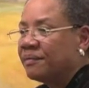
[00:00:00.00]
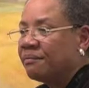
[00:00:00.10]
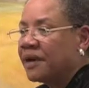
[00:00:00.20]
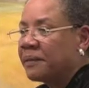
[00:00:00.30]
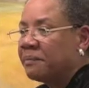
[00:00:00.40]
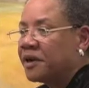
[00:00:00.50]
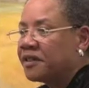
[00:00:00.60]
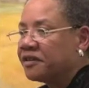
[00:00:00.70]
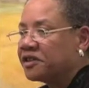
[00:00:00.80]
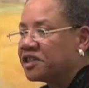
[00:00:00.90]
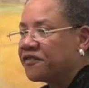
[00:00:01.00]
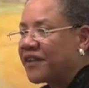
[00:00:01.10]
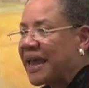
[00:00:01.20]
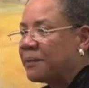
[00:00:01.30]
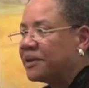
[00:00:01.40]
My mother's
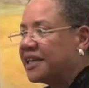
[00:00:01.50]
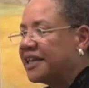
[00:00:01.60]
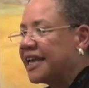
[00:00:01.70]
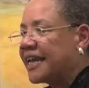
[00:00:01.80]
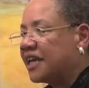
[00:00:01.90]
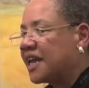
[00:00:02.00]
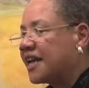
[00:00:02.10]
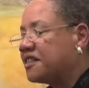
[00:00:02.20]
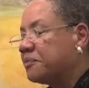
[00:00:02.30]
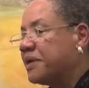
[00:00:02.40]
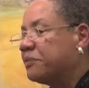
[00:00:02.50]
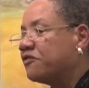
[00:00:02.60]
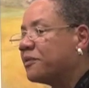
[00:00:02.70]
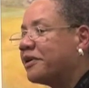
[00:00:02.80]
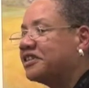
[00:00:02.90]
family and a lot of the people
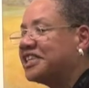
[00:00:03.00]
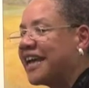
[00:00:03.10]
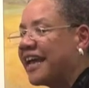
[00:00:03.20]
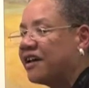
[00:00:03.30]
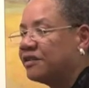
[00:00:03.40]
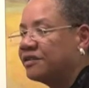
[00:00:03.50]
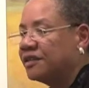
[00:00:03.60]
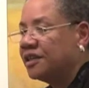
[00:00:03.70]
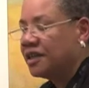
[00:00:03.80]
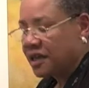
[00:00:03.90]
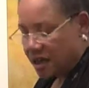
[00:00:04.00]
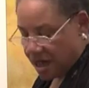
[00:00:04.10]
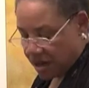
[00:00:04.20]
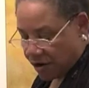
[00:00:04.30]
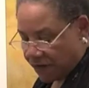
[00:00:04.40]
from our town
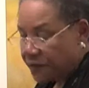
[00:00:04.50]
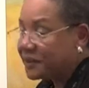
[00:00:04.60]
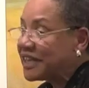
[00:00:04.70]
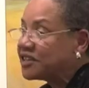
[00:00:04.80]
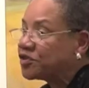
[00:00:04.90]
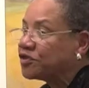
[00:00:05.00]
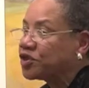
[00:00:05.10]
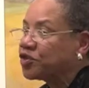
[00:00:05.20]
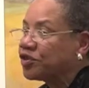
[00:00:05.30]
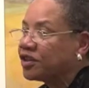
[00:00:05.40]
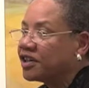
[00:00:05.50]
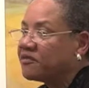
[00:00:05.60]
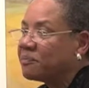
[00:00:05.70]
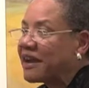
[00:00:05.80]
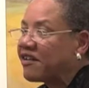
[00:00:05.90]
are from the Eastern Shore
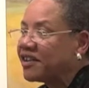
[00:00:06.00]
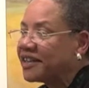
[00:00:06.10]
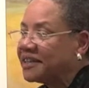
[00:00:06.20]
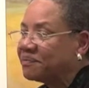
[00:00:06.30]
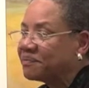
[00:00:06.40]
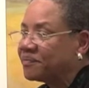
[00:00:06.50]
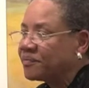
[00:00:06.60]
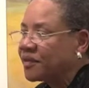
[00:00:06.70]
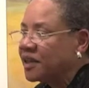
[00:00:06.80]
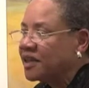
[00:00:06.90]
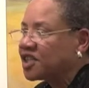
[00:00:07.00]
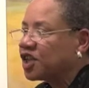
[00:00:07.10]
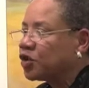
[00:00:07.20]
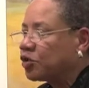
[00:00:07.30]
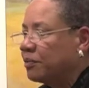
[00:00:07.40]
of Maryland. It's
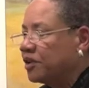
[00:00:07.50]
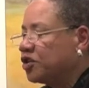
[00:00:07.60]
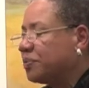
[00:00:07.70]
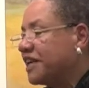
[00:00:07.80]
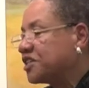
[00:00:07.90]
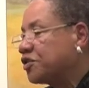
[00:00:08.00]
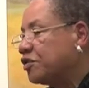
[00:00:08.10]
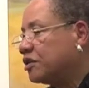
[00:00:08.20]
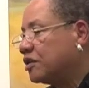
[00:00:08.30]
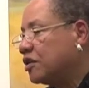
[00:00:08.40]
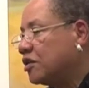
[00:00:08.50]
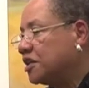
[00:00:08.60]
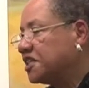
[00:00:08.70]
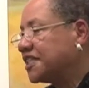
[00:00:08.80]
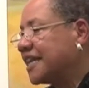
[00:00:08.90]
a little place called
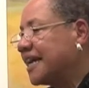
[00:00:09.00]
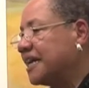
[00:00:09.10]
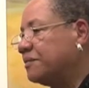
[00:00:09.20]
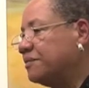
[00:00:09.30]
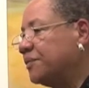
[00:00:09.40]
Lawnside